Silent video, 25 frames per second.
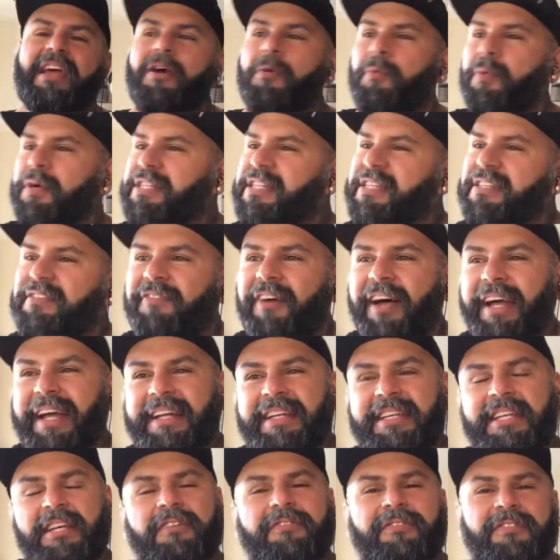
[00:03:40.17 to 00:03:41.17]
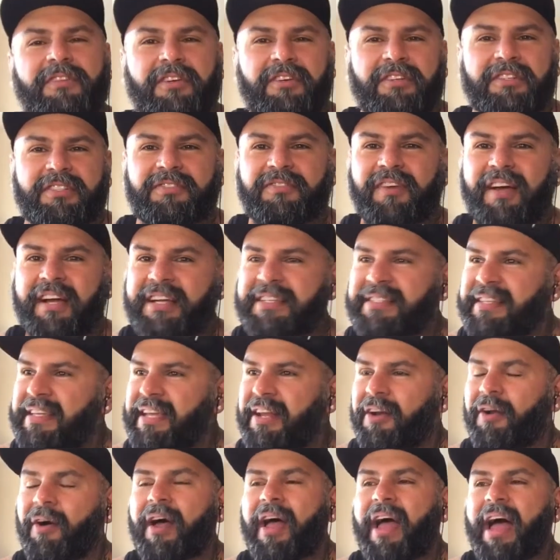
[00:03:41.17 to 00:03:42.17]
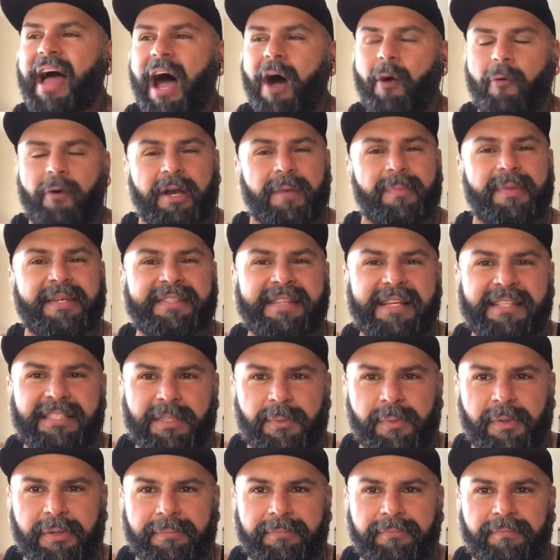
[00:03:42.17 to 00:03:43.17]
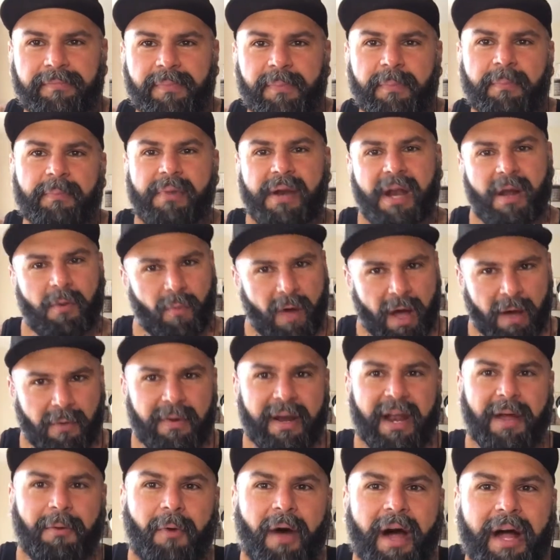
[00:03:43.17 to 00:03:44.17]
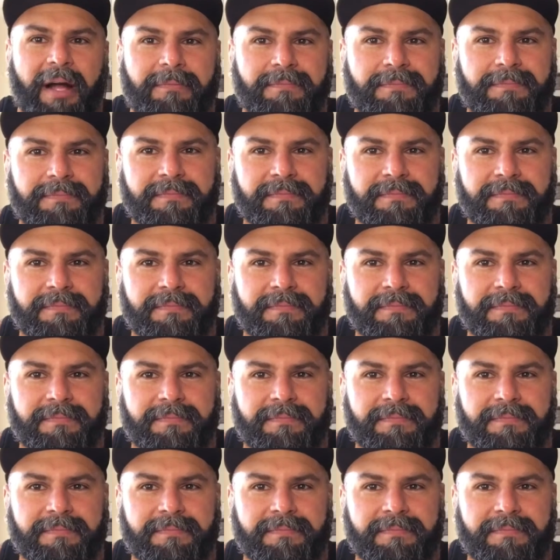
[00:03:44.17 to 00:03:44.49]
Which is fucking difficult as fuck because, you know, I want to be sensible, but I want what I want.